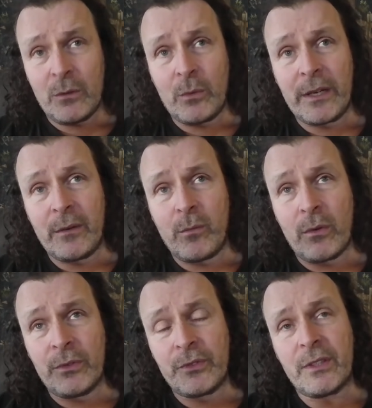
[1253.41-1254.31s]
We
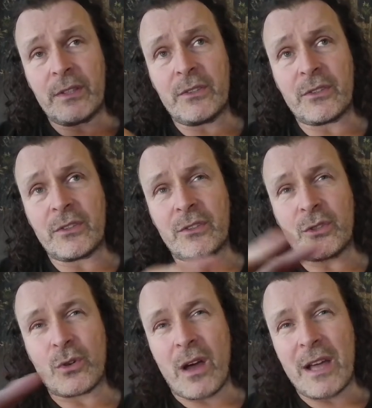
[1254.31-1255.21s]
wanted to
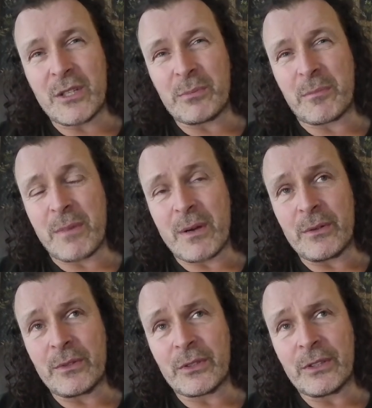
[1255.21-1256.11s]
try to
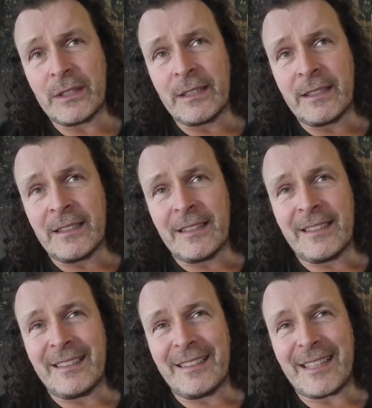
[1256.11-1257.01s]
promote
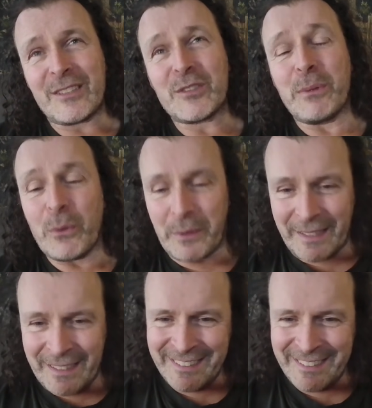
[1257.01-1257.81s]
exploring